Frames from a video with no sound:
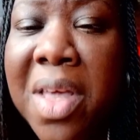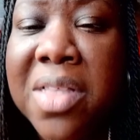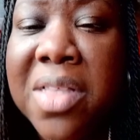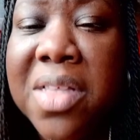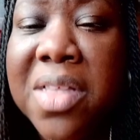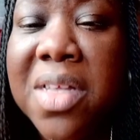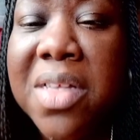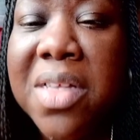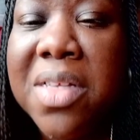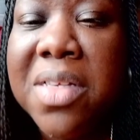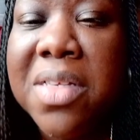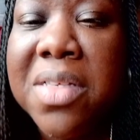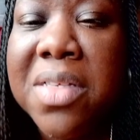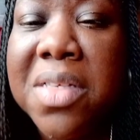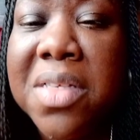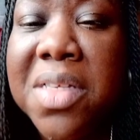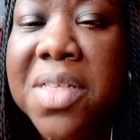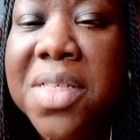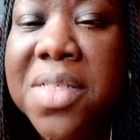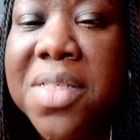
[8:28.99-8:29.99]
the
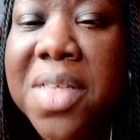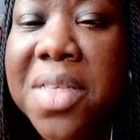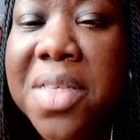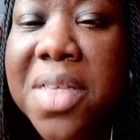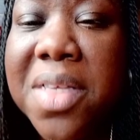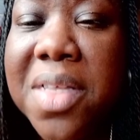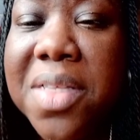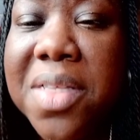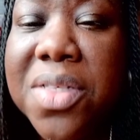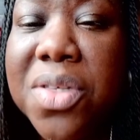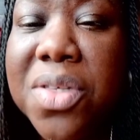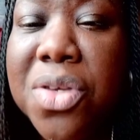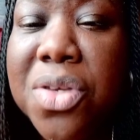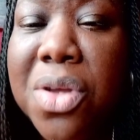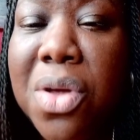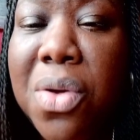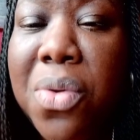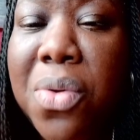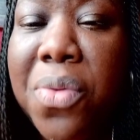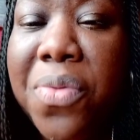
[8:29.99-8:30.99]
descendants,
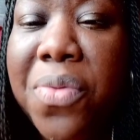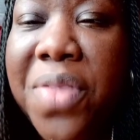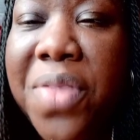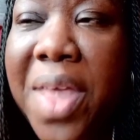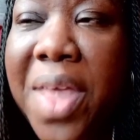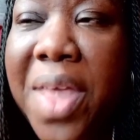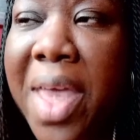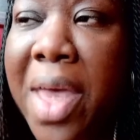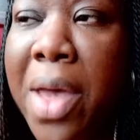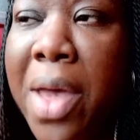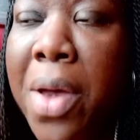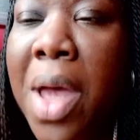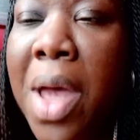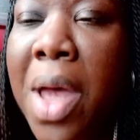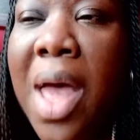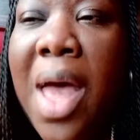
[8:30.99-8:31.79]
there.